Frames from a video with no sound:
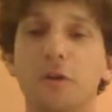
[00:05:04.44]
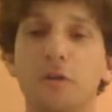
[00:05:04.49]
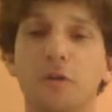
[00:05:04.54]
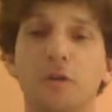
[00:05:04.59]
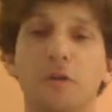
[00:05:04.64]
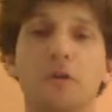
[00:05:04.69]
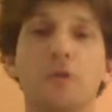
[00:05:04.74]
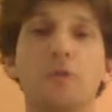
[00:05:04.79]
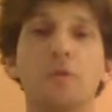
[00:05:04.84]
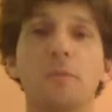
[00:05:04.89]
in
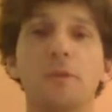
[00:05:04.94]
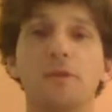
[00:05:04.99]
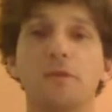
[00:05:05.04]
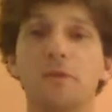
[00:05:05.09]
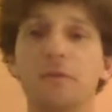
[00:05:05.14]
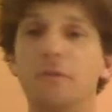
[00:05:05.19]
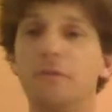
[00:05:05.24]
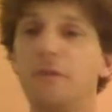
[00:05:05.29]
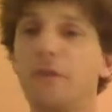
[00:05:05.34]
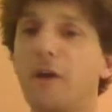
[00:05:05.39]
the groupings
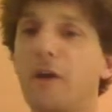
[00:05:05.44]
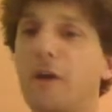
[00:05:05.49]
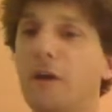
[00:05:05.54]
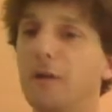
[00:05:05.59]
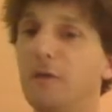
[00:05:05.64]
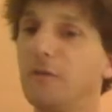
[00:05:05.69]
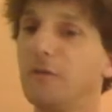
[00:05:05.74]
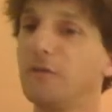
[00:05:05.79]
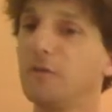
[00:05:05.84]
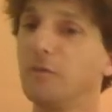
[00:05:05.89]
of
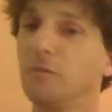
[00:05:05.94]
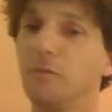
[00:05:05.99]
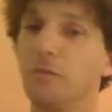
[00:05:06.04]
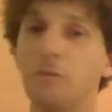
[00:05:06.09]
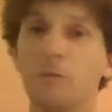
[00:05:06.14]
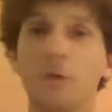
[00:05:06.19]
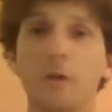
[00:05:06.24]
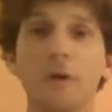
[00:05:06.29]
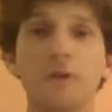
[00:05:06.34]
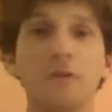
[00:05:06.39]
5s.
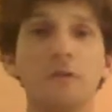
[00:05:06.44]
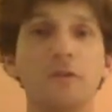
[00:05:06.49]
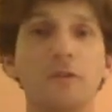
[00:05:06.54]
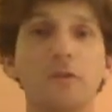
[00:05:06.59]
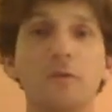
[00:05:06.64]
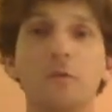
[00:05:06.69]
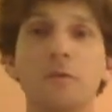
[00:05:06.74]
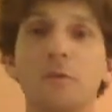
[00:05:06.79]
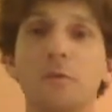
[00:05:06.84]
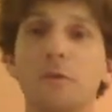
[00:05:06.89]
1,
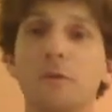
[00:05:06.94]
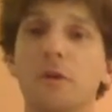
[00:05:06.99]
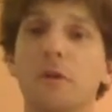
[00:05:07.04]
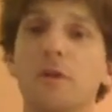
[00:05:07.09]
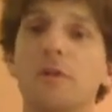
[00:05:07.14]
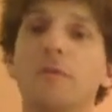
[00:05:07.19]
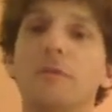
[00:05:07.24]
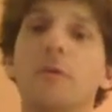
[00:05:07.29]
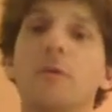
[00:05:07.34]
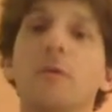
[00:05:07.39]
2,
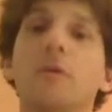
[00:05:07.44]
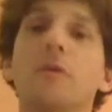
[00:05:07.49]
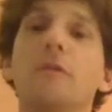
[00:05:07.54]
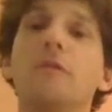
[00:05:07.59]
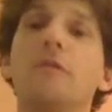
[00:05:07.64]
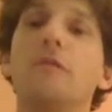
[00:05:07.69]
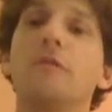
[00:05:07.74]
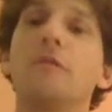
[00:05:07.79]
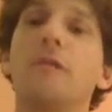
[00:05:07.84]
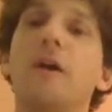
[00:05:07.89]
3, 4,
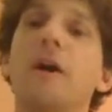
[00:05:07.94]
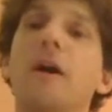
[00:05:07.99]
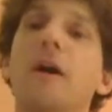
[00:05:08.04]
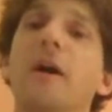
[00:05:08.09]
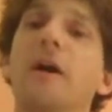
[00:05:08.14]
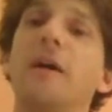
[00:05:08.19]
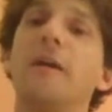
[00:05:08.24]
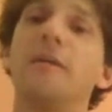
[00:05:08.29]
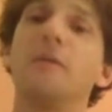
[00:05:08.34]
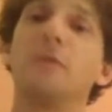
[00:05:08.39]

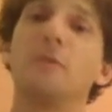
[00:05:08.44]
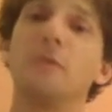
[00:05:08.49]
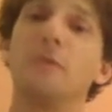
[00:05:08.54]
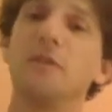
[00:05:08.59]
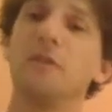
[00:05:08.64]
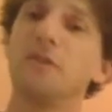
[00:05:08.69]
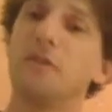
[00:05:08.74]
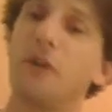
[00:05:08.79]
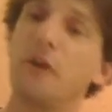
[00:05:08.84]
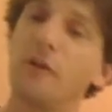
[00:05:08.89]
5, and
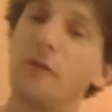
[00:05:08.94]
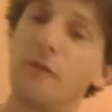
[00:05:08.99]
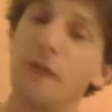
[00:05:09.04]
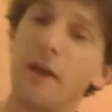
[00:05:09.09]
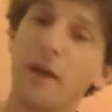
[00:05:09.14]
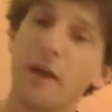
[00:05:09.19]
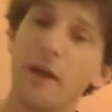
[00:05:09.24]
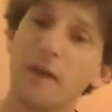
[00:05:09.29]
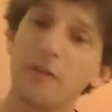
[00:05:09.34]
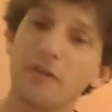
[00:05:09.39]
resolve a
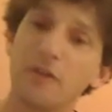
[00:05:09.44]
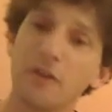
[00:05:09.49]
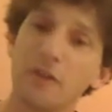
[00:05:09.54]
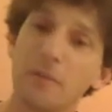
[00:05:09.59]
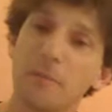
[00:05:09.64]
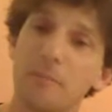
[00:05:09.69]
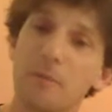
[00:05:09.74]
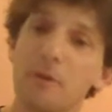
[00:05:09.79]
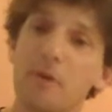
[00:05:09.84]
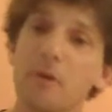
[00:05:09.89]
half
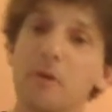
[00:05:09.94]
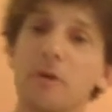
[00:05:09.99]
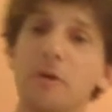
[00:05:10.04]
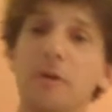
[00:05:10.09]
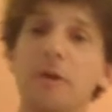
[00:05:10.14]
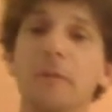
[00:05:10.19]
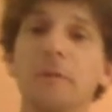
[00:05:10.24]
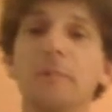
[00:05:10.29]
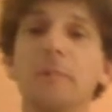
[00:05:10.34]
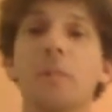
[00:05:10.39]
step
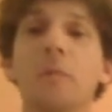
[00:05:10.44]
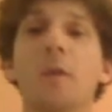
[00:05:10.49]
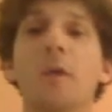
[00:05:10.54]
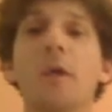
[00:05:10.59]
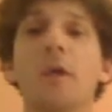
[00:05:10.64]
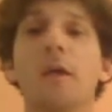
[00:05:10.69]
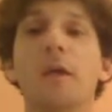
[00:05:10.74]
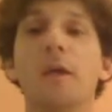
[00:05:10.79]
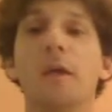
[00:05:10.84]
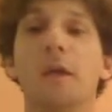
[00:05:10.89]
lower.
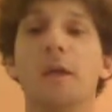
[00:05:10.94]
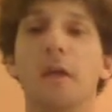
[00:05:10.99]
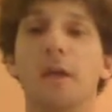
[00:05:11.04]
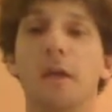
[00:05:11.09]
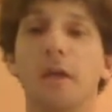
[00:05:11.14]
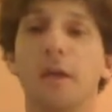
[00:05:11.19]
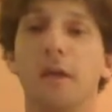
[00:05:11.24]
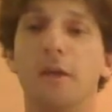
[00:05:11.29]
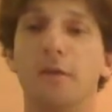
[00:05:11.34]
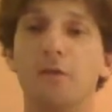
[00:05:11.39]

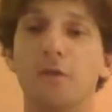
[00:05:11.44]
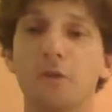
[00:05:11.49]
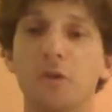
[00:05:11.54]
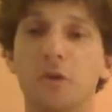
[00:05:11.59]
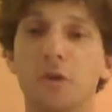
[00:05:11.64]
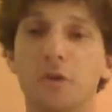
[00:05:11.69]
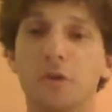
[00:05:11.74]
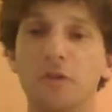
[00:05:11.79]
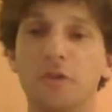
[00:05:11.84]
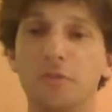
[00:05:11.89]
And if you
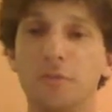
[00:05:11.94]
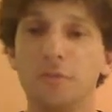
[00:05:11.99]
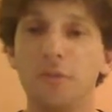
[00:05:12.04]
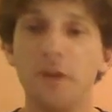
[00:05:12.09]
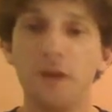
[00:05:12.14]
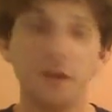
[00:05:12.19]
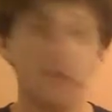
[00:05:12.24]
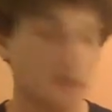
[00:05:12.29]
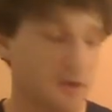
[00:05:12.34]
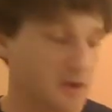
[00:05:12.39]
notice, from
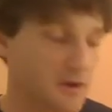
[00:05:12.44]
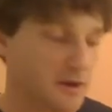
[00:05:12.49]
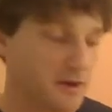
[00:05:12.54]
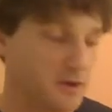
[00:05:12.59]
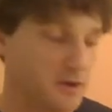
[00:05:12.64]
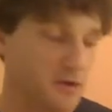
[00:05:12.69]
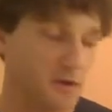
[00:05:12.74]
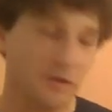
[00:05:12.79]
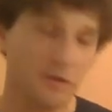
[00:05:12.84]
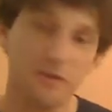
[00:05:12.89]
10 to
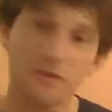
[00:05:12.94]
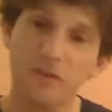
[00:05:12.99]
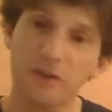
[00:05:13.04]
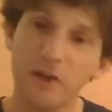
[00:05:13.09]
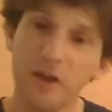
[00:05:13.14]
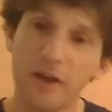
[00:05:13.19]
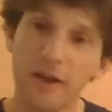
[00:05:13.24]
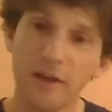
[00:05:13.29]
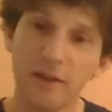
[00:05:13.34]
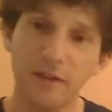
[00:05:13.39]
9, you can
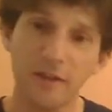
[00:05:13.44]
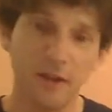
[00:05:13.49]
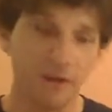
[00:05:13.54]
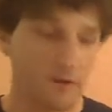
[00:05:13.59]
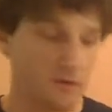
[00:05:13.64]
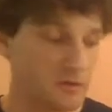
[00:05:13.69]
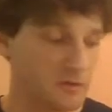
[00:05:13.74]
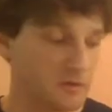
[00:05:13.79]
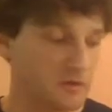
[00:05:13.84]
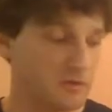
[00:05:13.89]
slide that
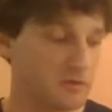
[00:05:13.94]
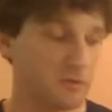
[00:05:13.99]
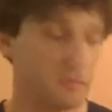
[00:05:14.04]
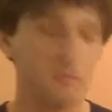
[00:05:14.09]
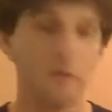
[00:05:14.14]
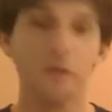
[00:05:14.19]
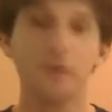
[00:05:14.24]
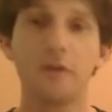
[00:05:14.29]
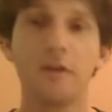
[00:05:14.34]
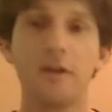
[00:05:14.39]
note, so it
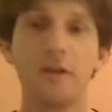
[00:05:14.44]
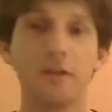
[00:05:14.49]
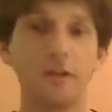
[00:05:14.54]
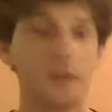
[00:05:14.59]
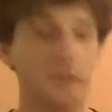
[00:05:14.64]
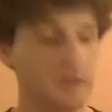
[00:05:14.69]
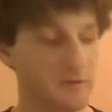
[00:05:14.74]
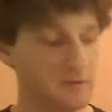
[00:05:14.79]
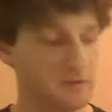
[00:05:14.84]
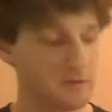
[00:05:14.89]
would look like
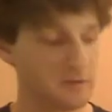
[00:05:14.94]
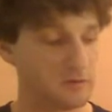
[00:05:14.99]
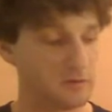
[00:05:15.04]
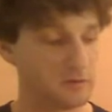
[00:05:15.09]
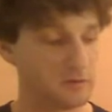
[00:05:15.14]
this.